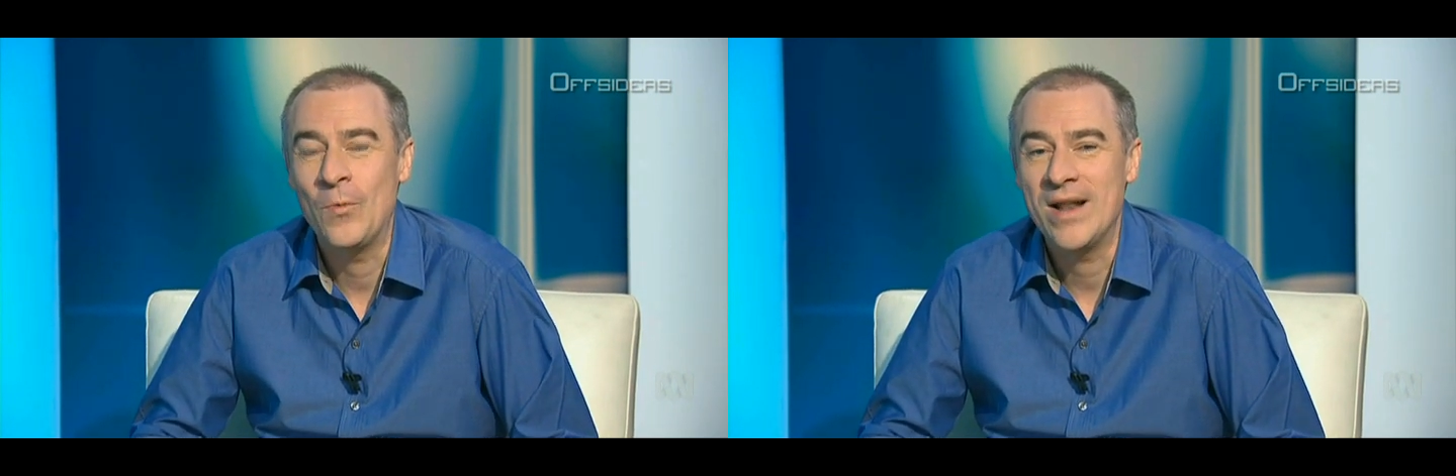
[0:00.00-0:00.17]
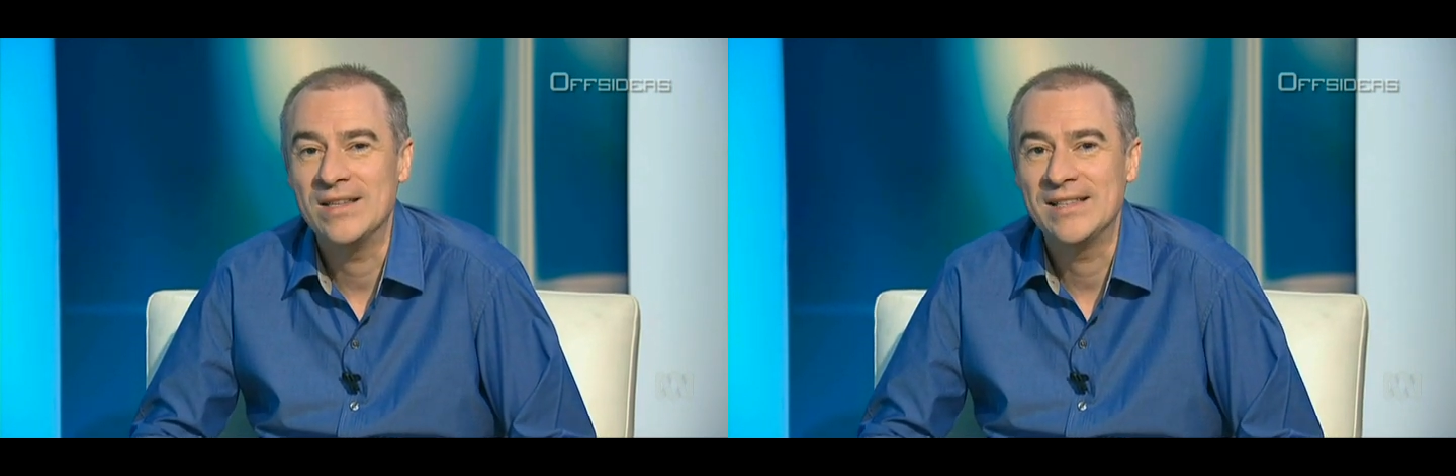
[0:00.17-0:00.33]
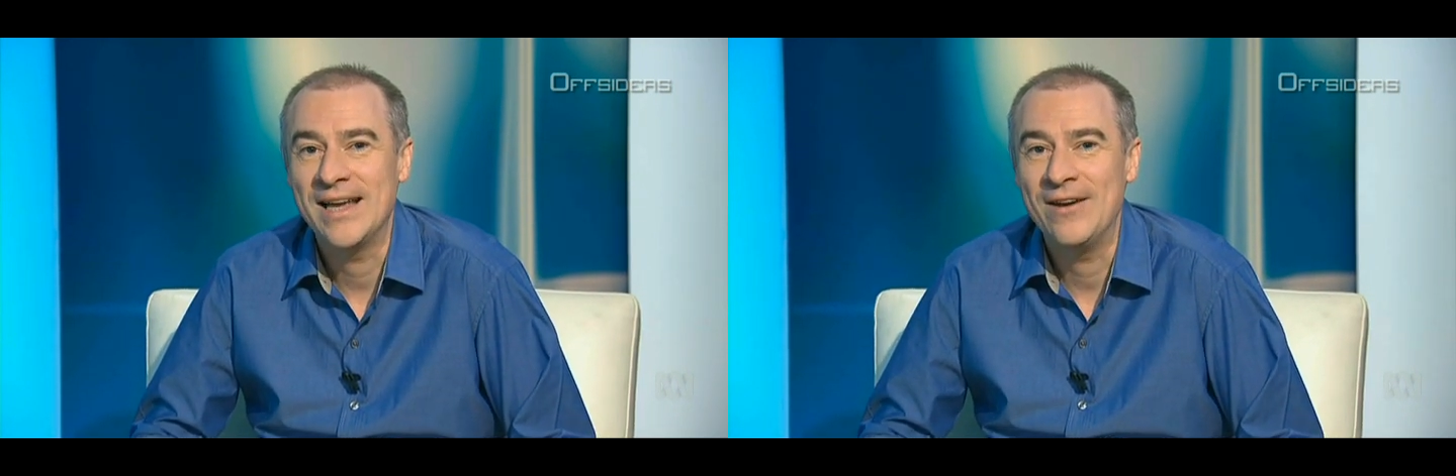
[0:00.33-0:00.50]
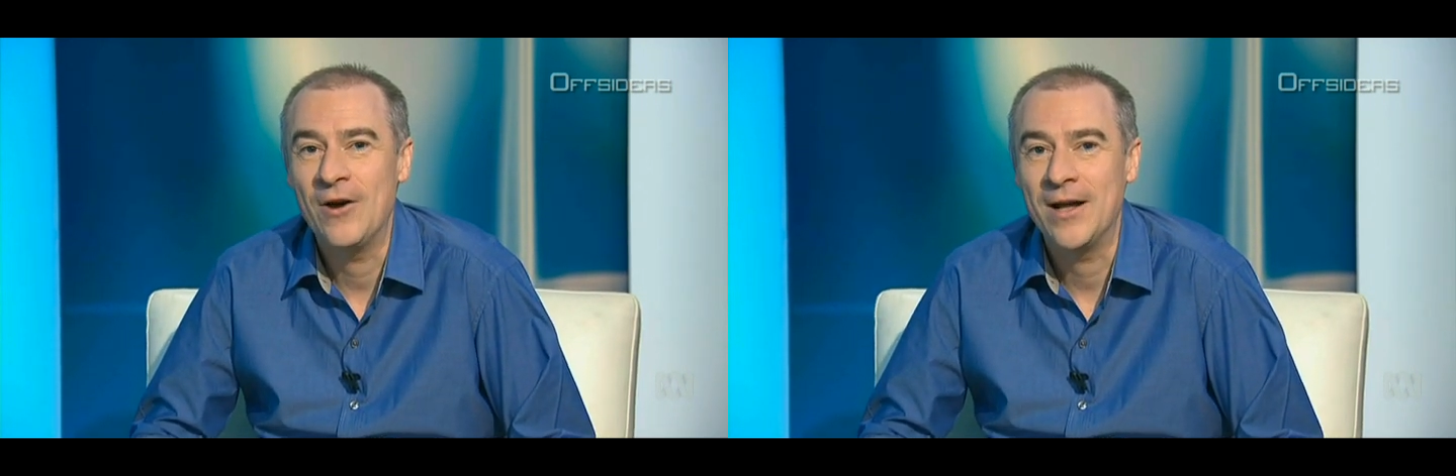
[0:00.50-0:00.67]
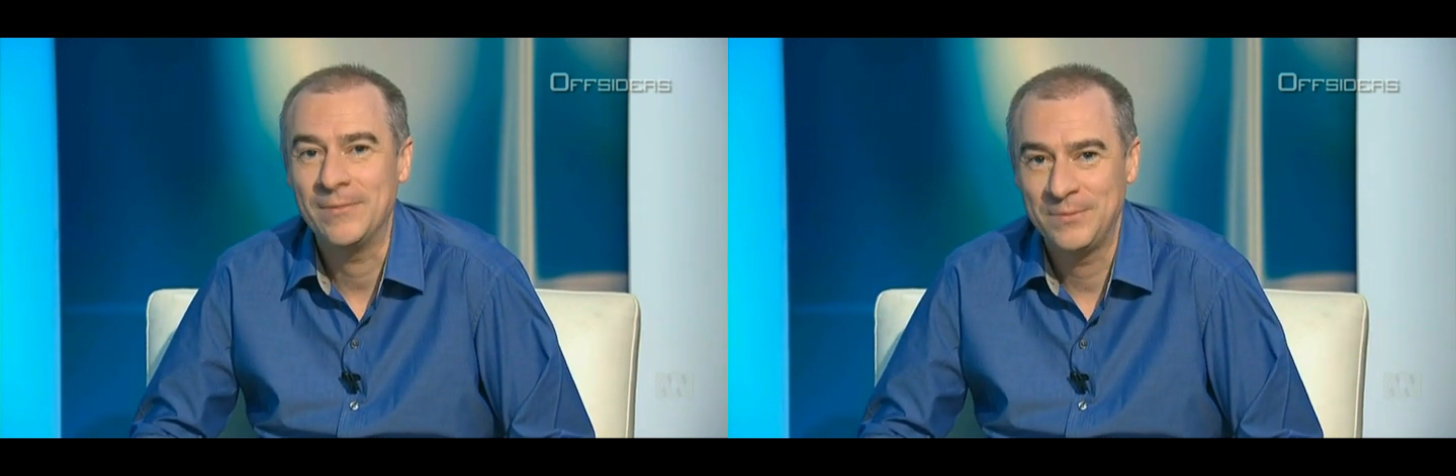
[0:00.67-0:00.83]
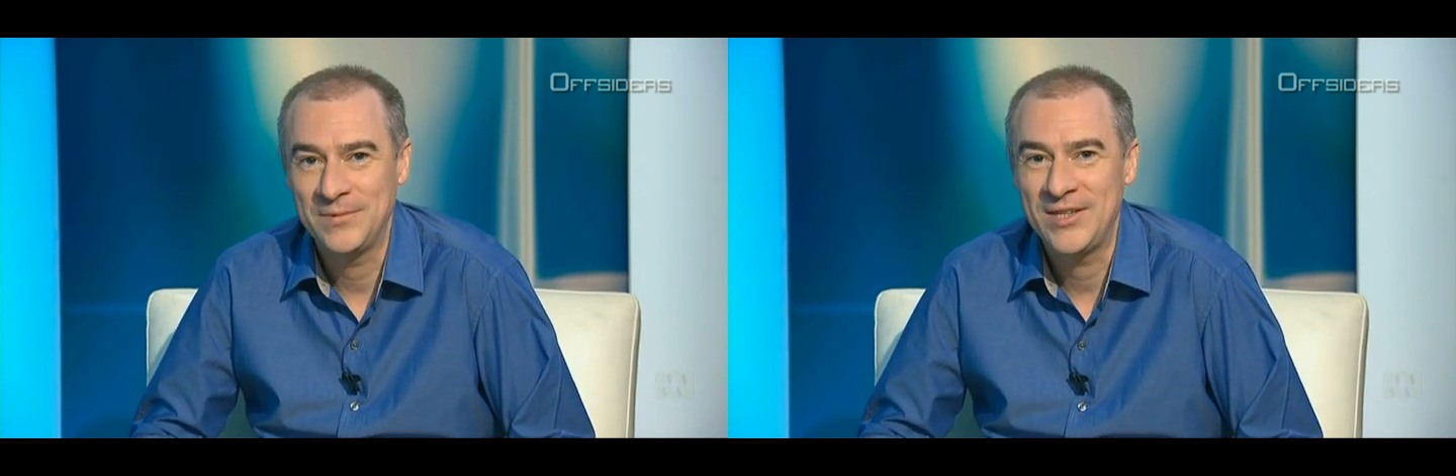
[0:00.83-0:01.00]
Wednesday night.
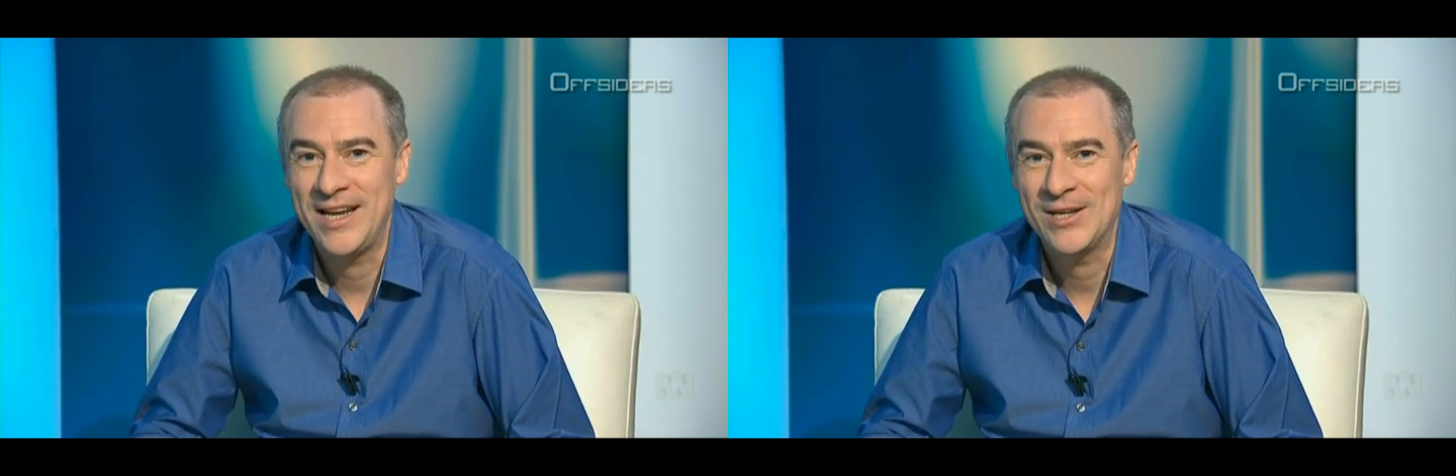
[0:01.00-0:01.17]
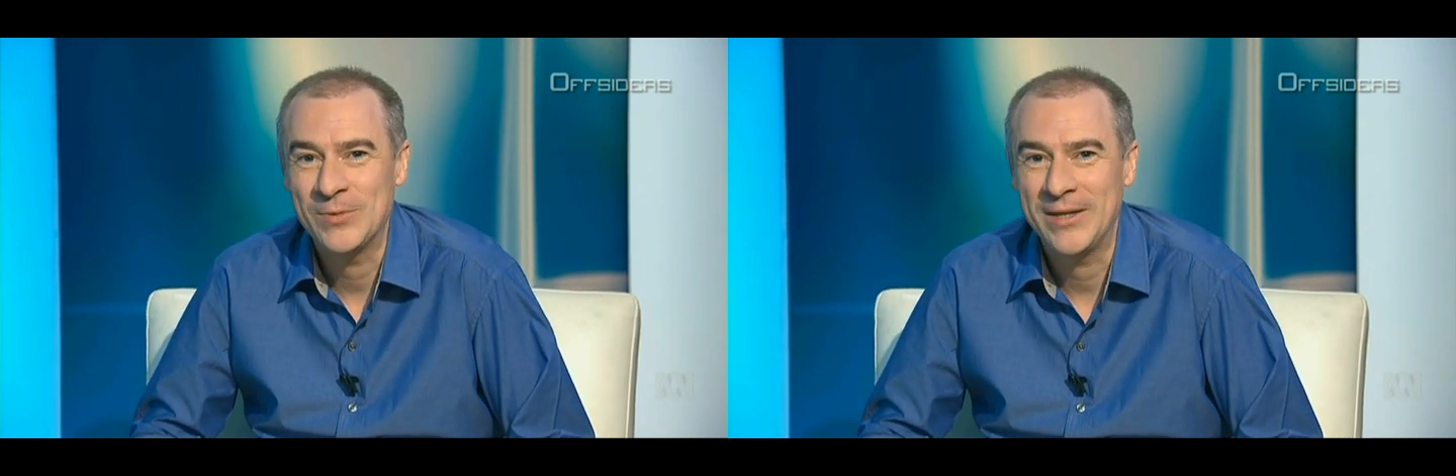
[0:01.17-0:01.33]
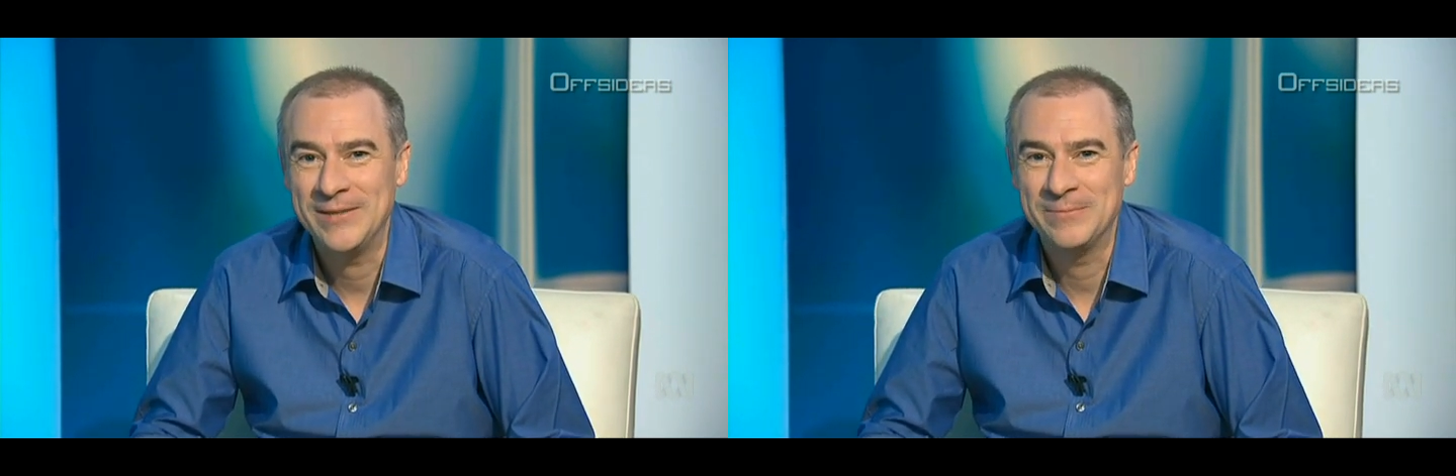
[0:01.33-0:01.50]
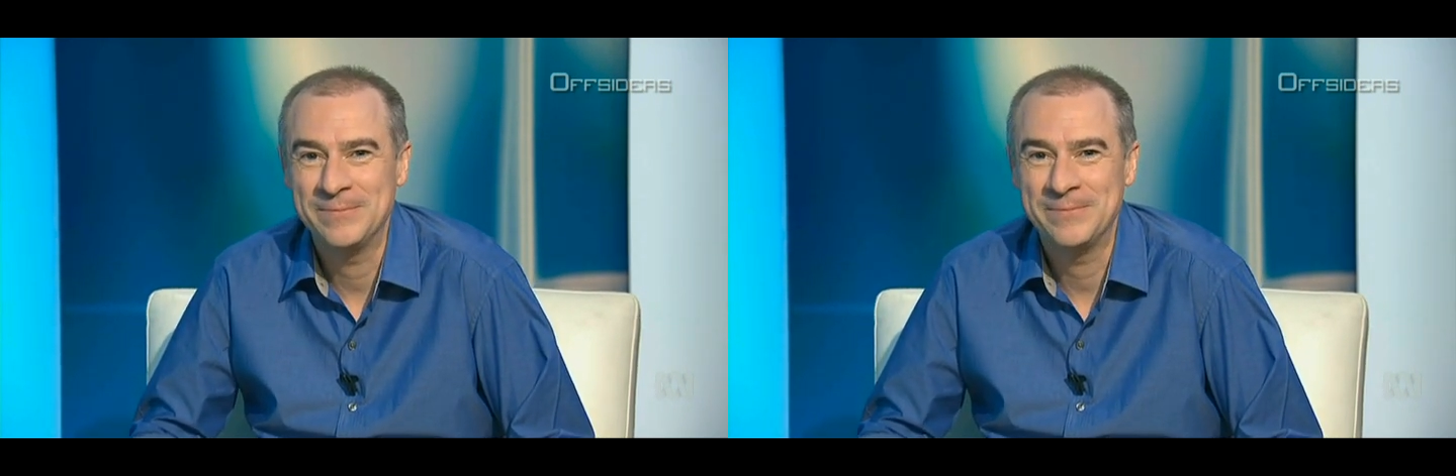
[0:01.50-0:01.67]
See you next week.